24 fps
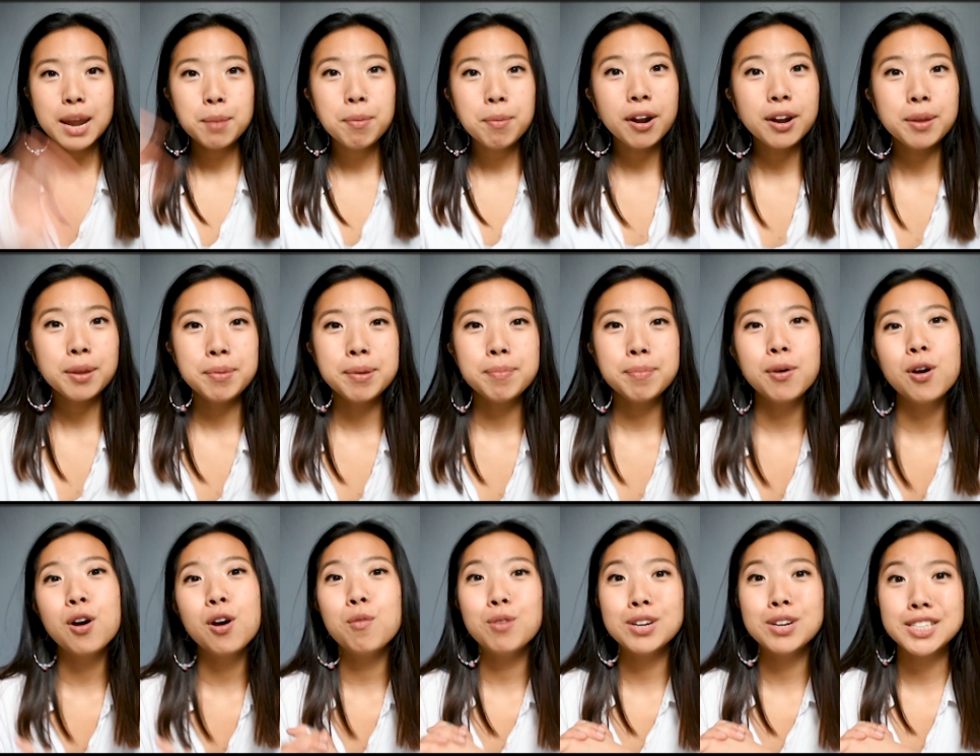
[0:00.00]
party people,
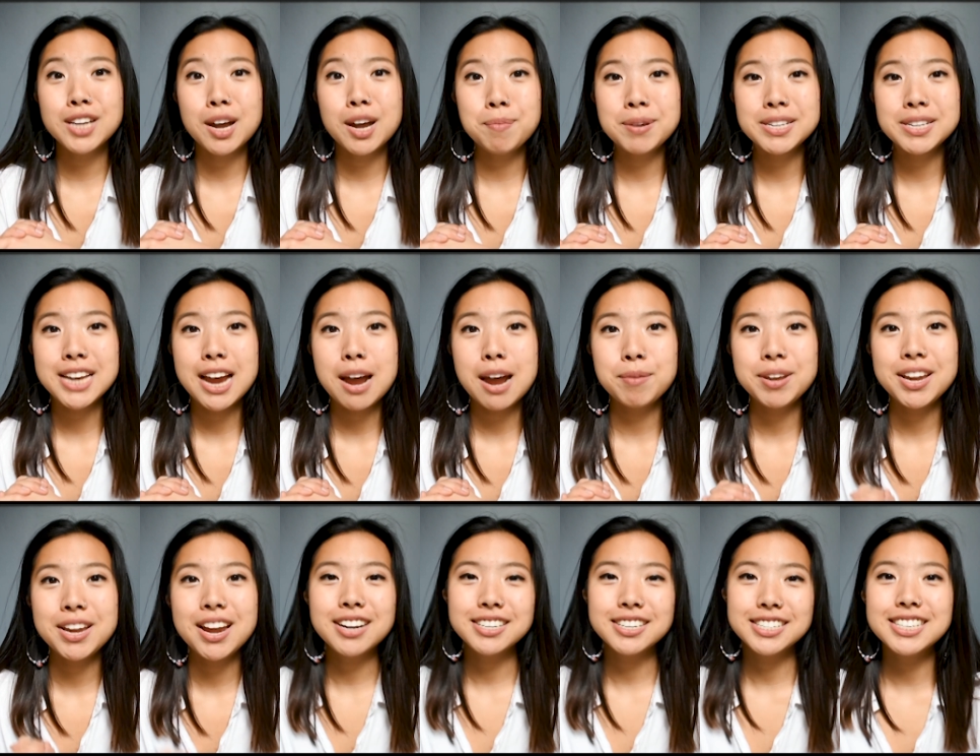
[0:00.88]
what's up? It's
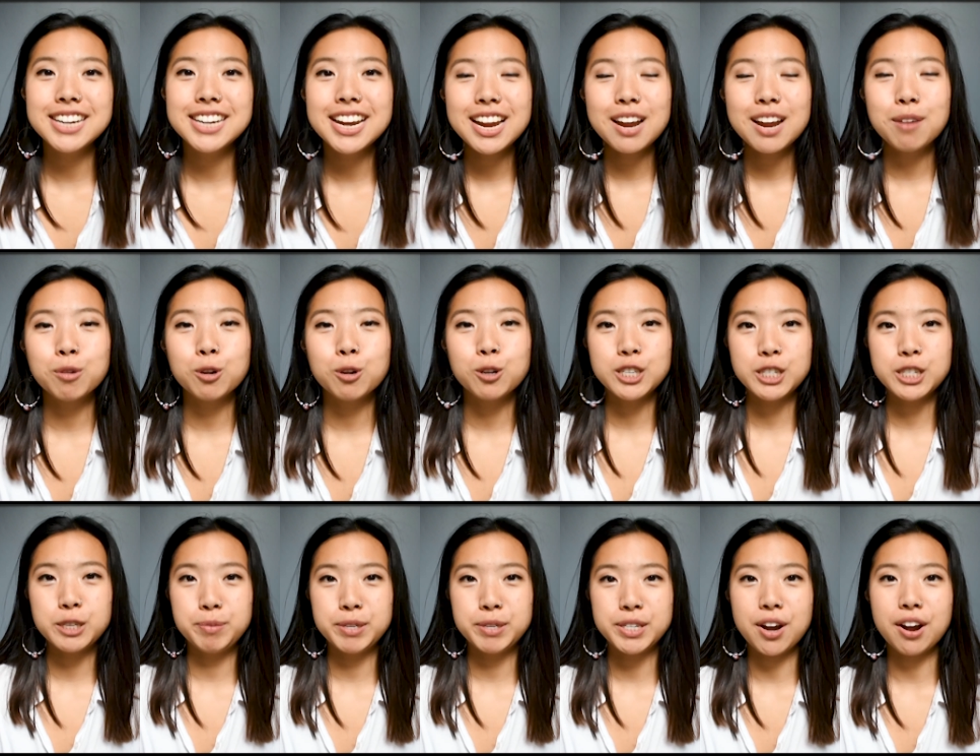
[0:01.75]
Abby, and today I'm going
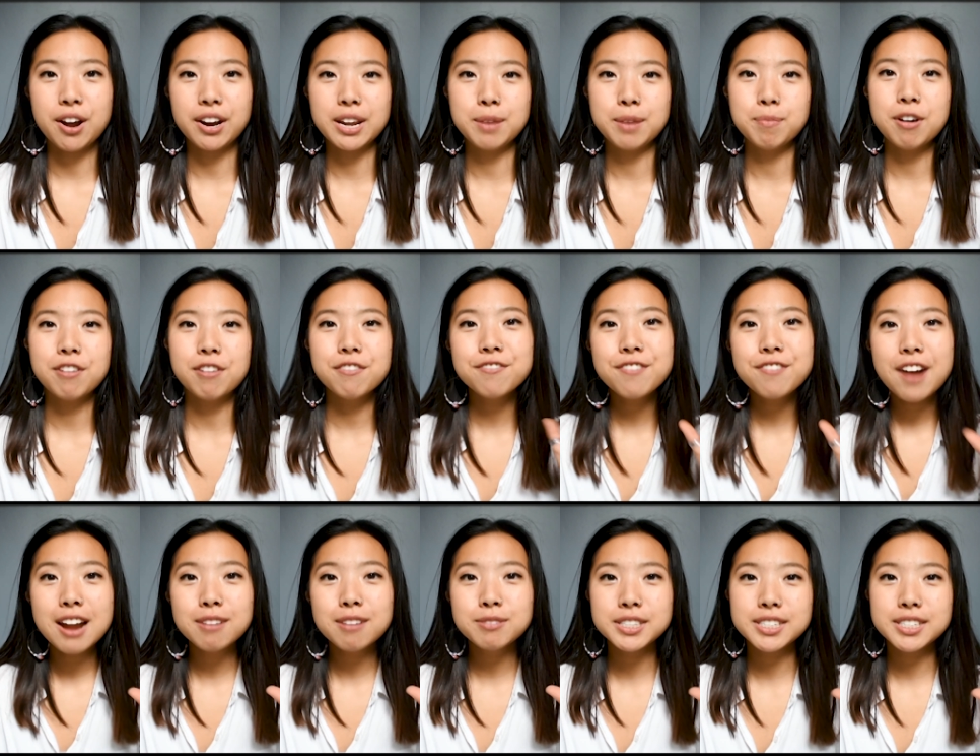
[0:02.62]
to be talking about
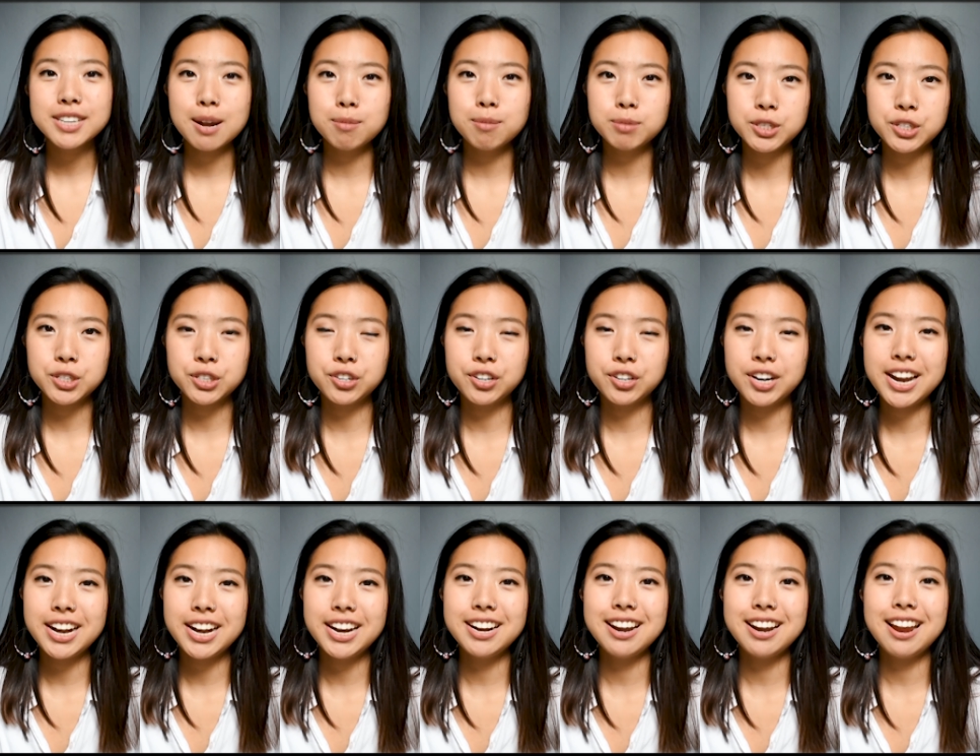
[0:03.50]
5 steps to
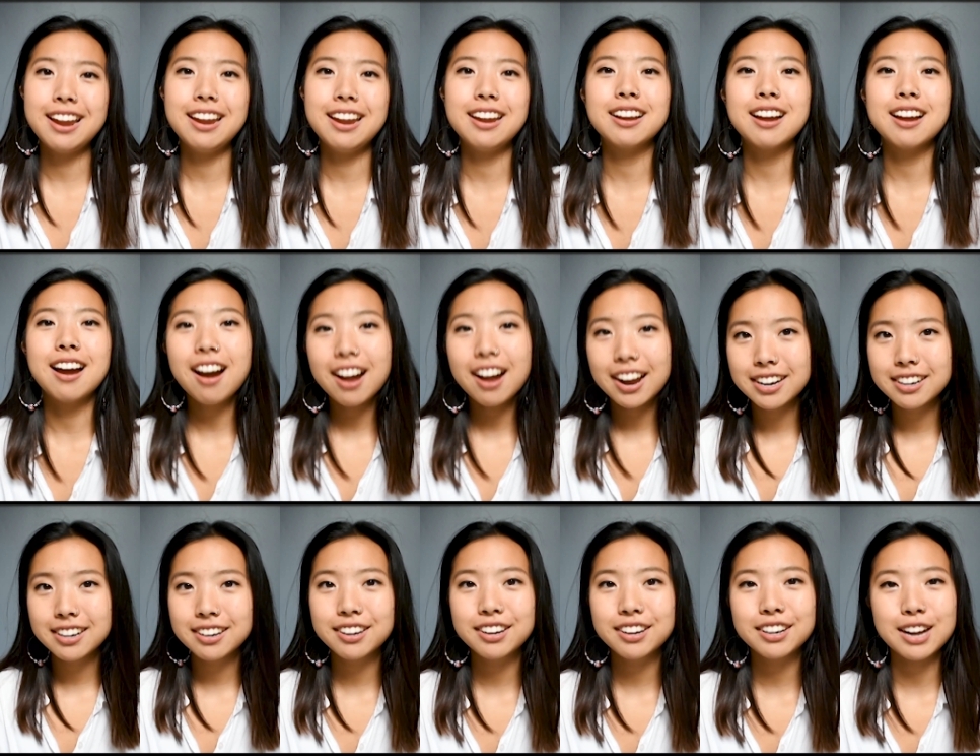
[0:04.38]
creating a
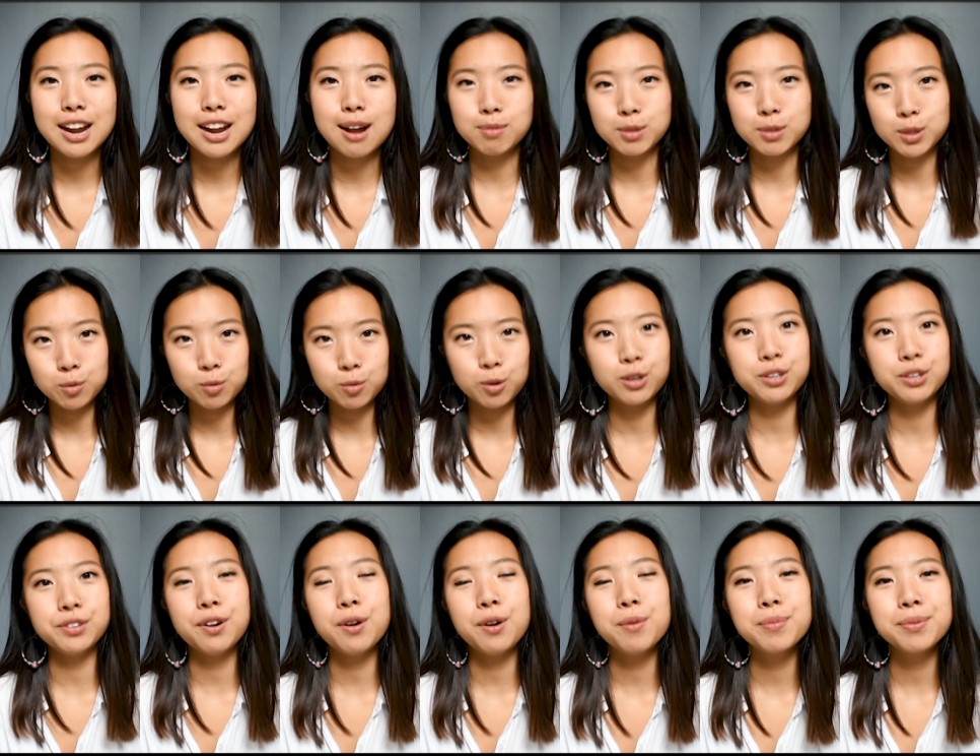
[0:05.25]
kinda capsule
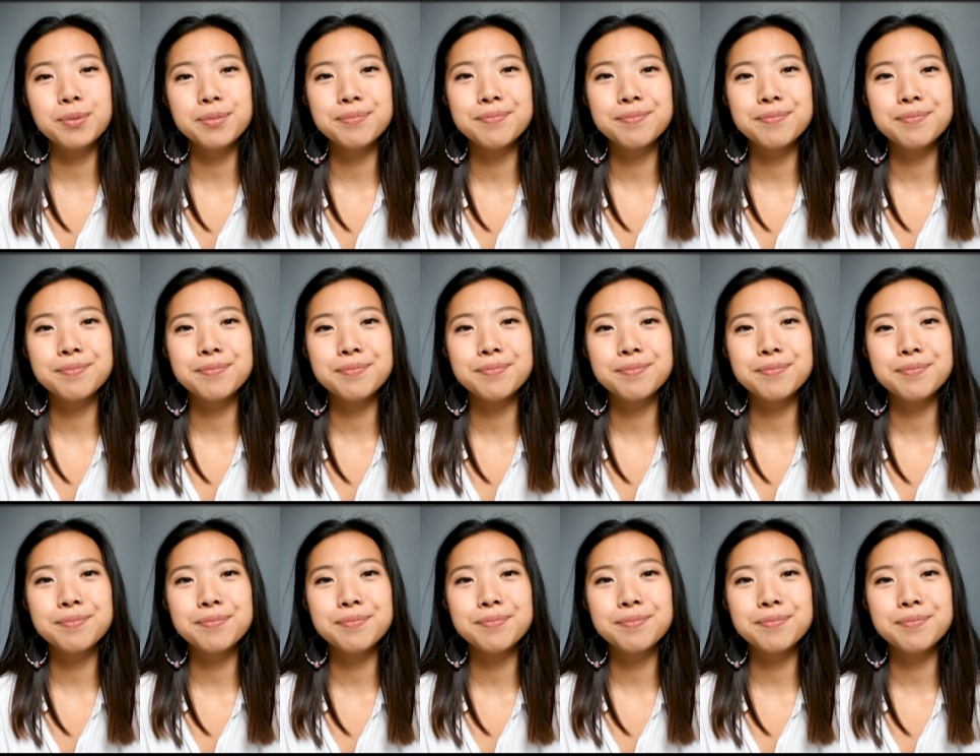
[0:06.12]
wardrobe.